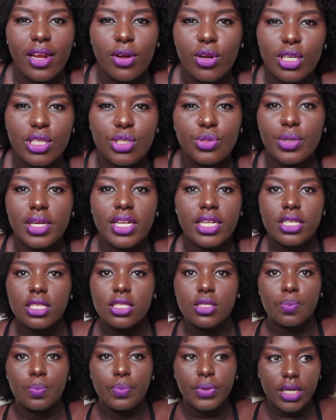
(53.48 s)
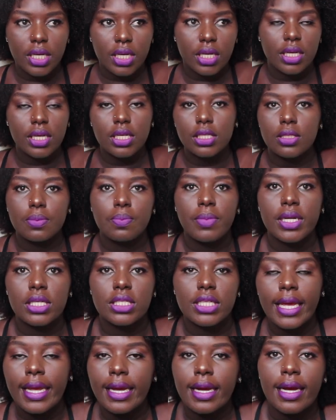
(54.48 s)
don't really speak it,
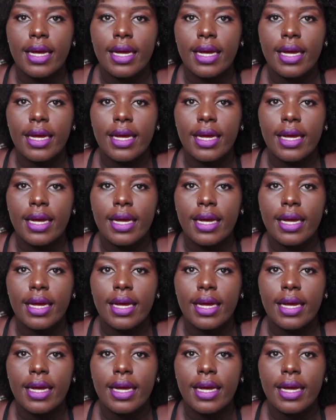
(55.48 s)
but I